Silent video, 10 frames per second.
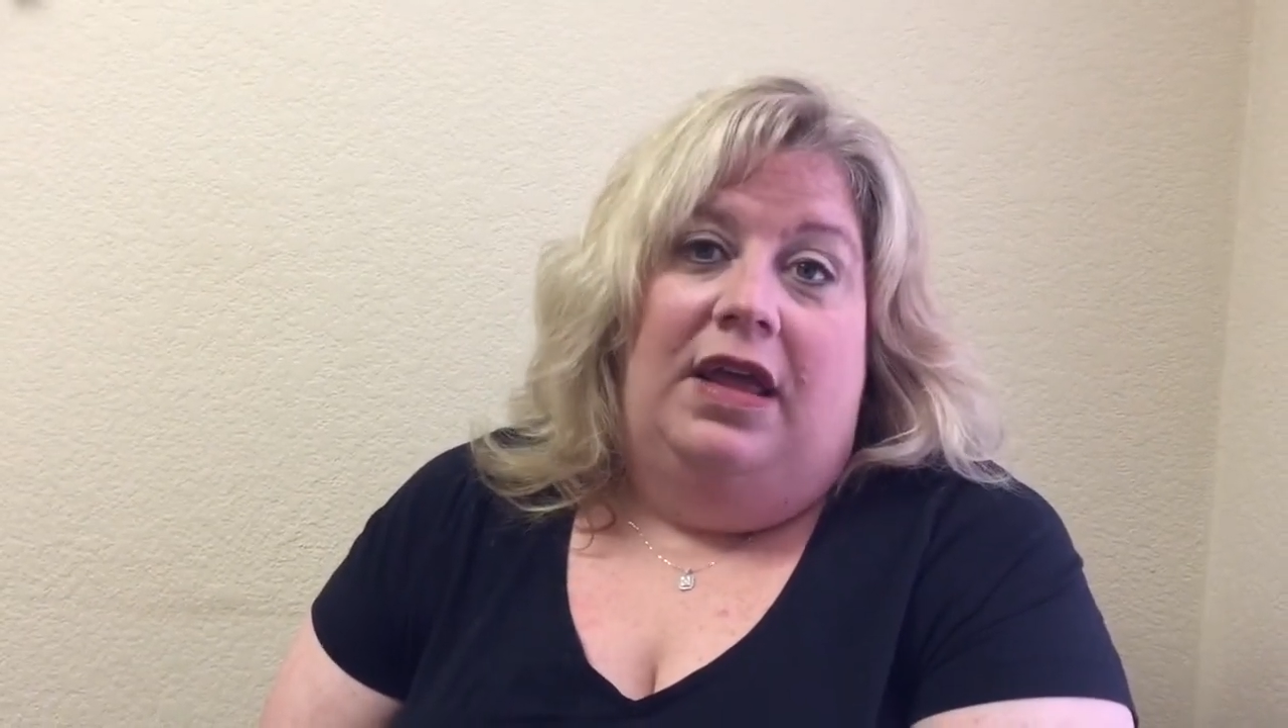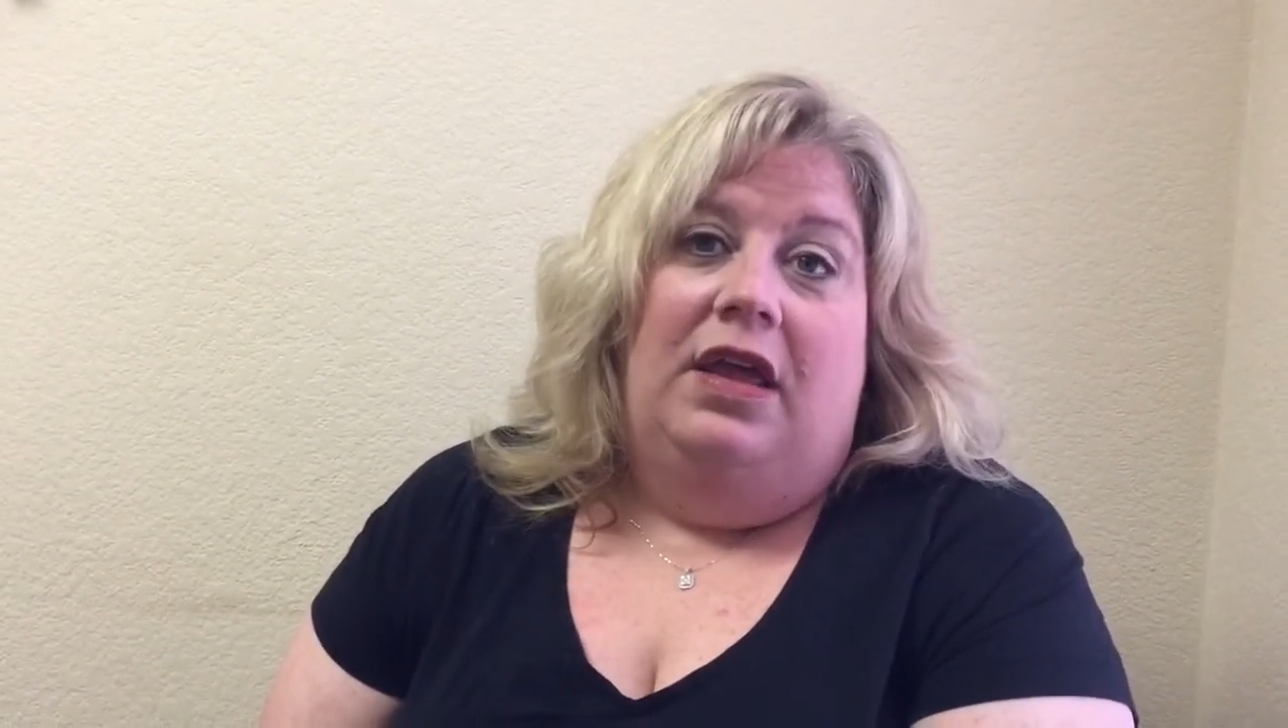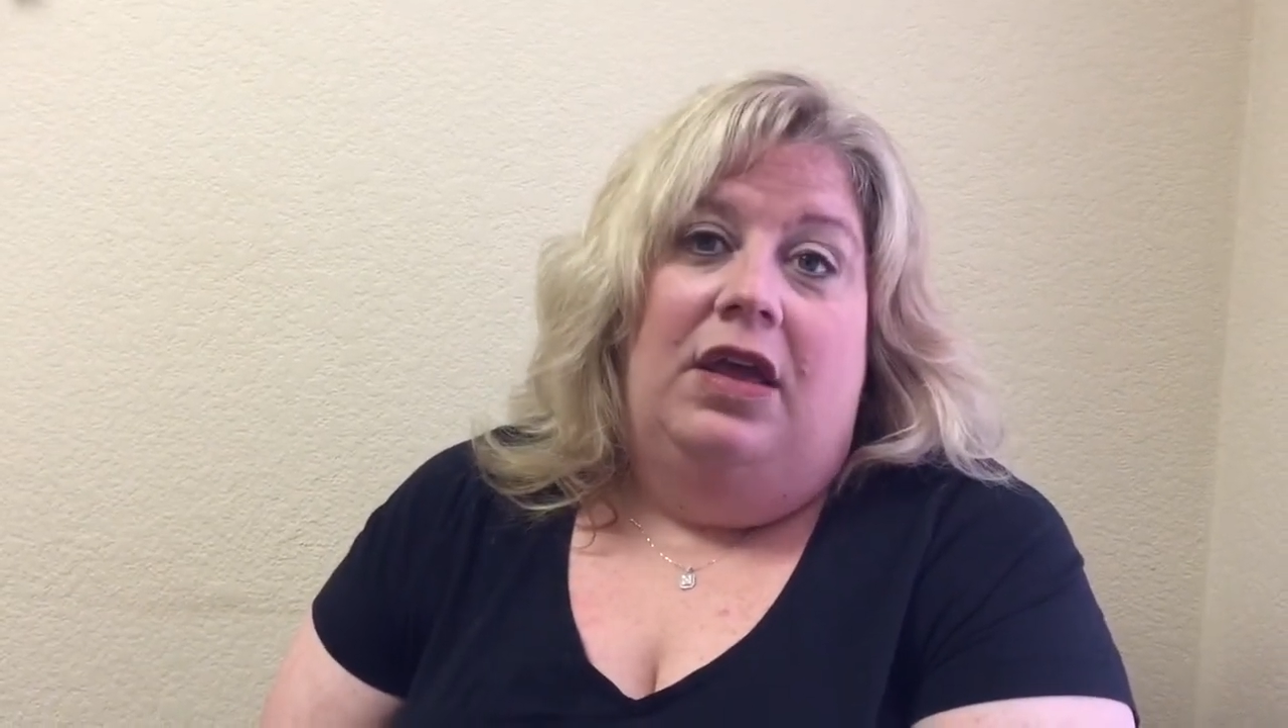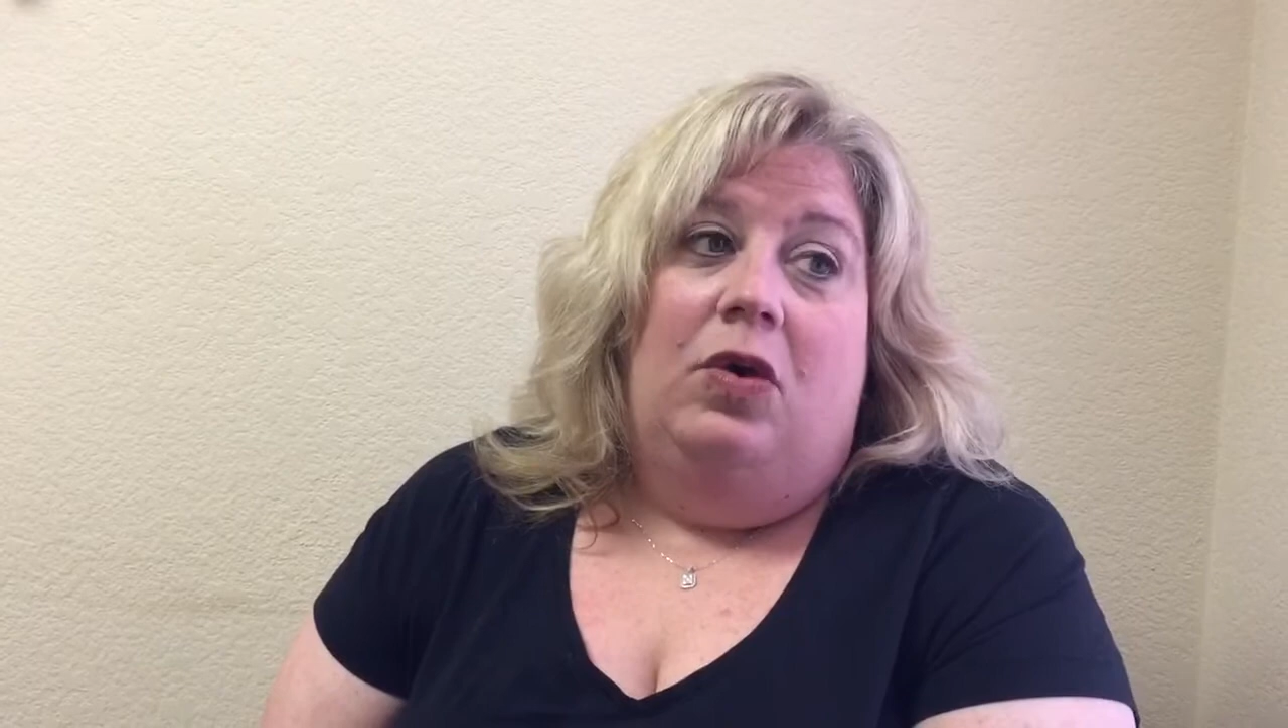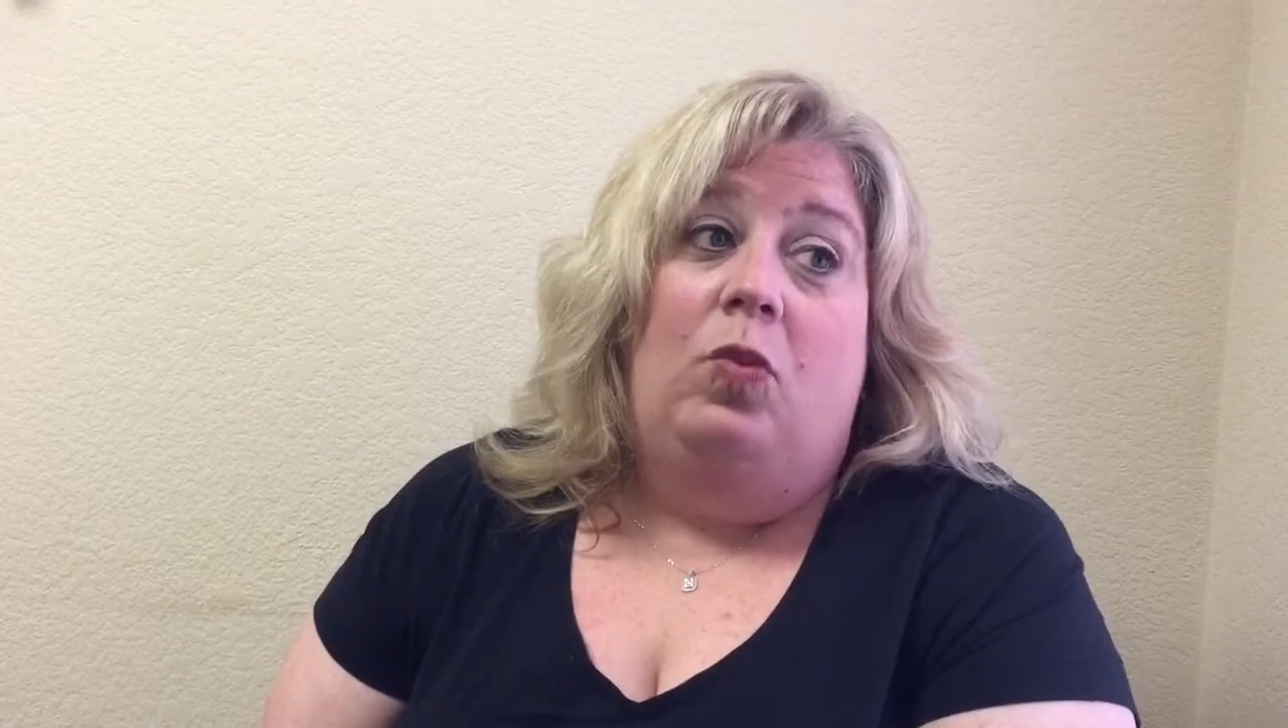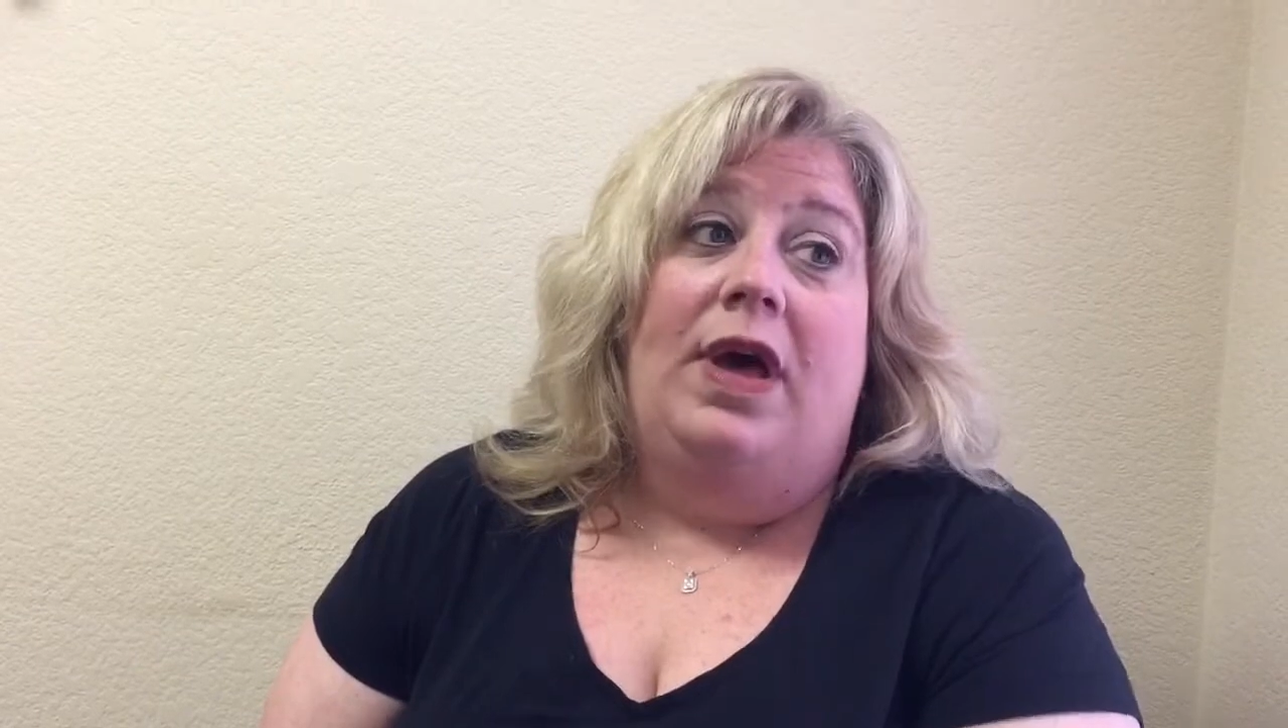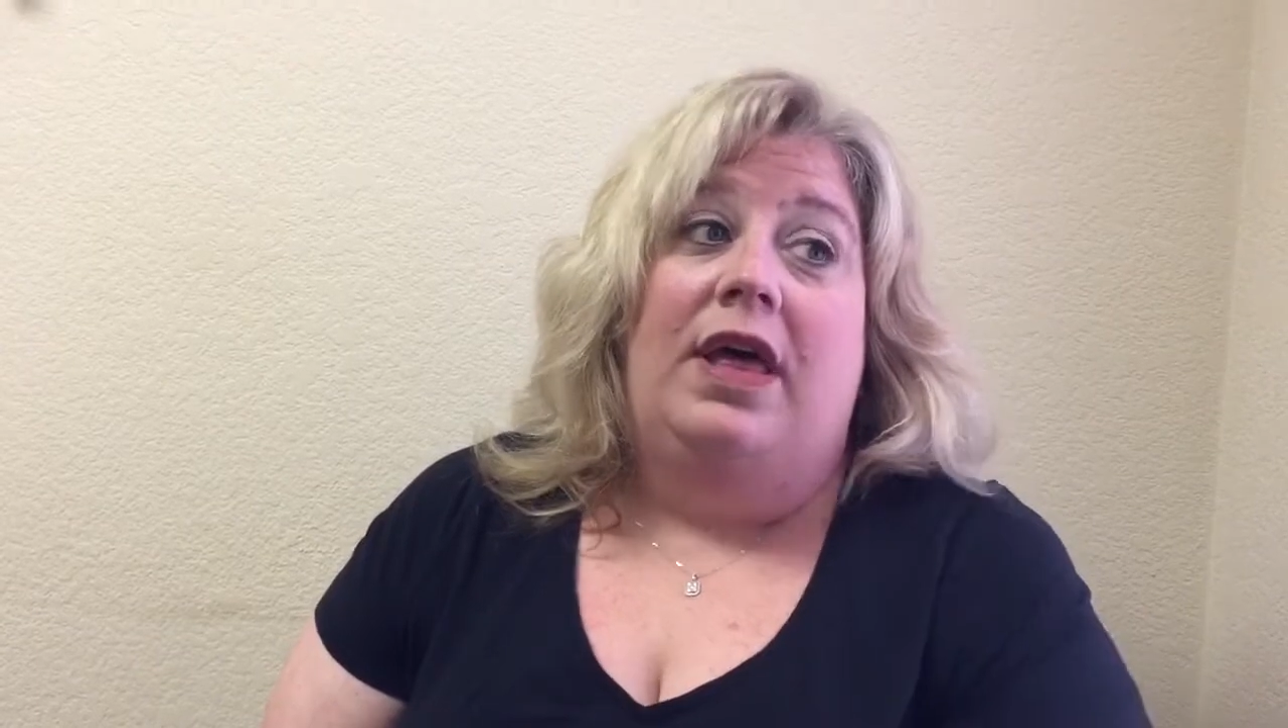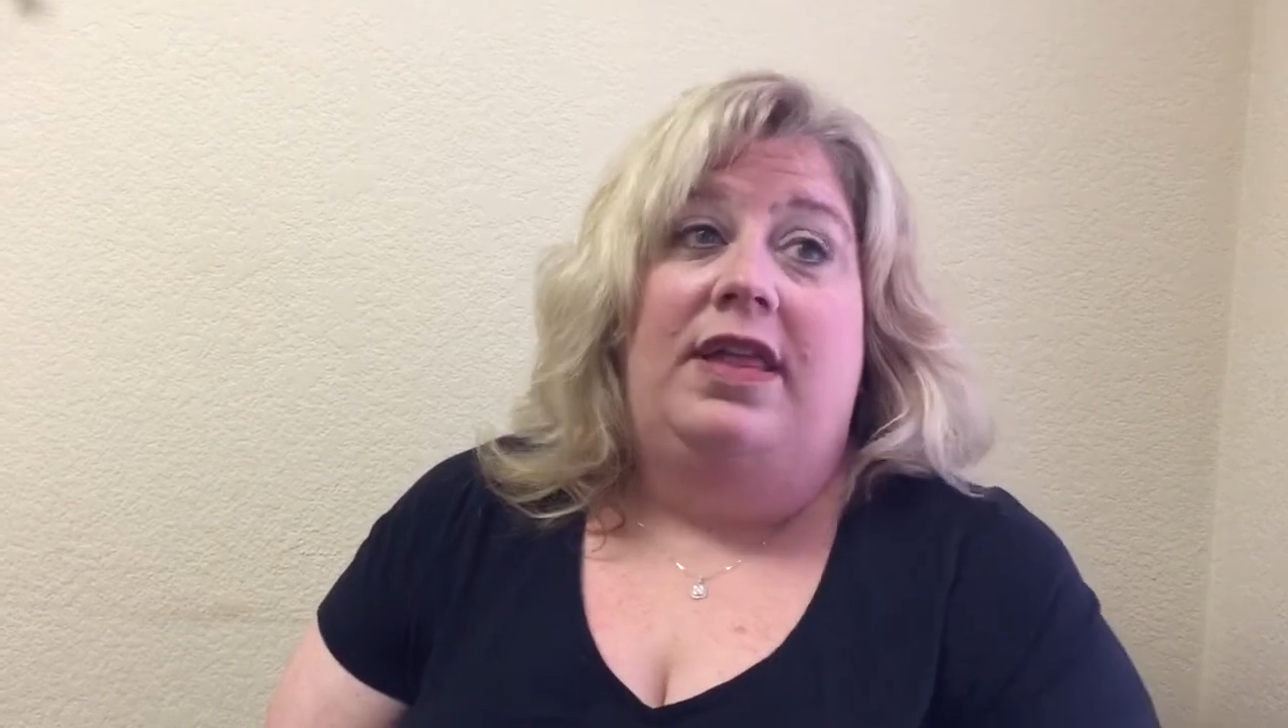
Right. Well,